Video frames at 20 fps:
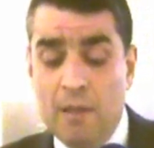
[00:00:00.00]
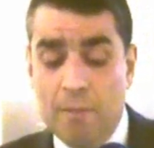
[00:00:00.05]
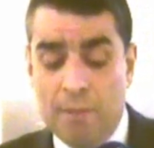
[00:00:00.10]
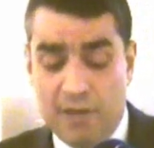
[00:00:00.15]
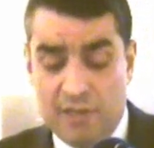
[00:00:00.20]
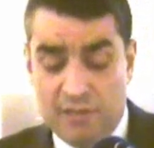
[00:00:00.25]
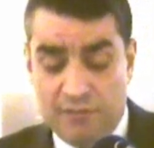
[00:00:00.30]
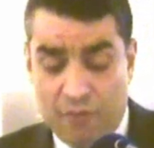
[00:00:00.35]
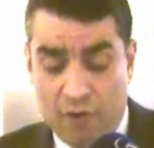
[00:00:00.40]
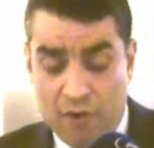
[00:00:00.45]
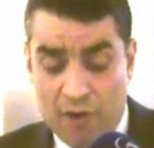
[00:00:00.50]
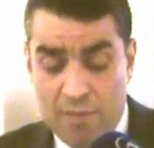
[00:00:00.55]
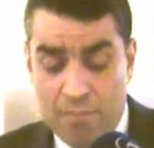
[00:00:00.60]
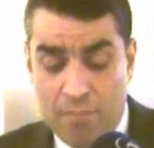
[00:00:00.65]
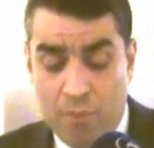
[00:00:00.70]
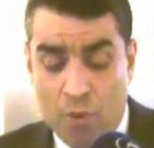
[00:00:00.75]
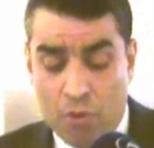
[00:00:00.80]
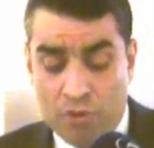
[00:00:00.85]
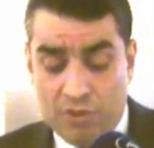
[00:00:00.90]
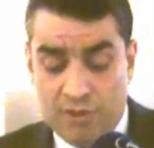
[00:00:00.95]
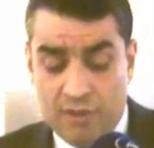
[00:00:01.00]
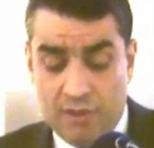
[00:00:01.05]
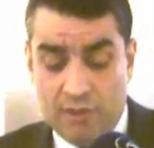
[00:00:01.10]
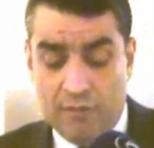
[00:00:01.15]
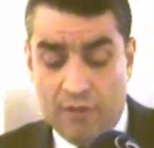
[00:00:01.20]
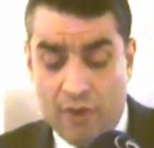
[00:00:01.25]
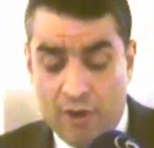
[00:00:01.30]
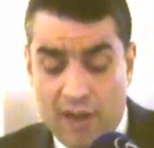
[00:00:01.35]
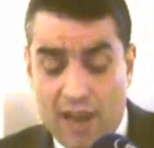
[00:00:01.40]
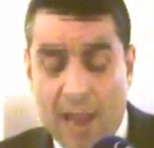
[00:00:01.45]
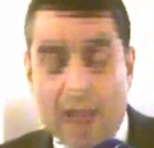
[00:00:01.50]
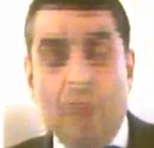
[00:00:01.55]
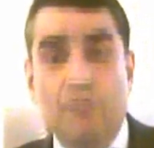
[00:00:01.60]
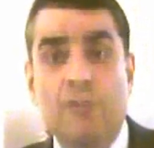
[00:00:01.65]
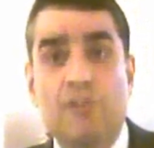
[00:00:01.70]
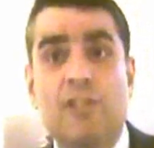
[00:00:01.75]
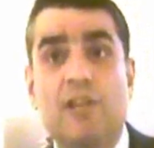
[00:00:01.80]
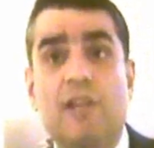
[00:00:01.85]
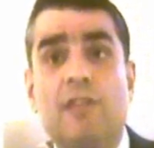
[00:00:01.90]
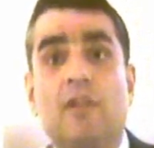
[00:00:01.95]
But it's very important at the very
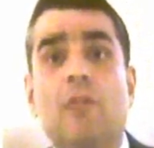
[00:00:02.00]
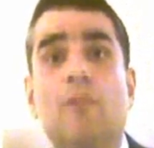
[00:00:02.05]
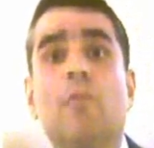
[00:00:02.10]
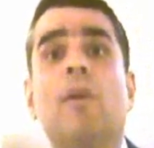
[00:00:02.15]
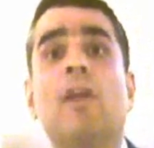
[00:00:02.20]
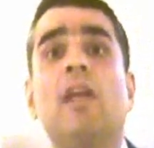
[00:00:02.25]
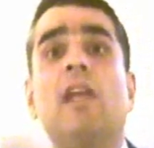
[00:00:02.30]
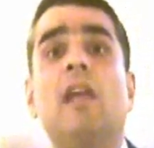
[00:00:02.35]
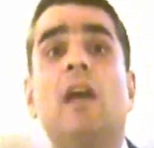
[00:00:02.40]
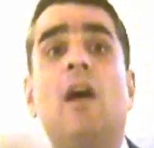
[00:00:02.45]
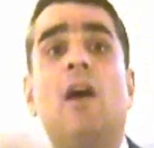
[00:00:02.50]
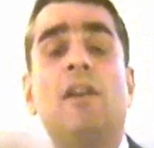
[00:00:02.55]
outset that we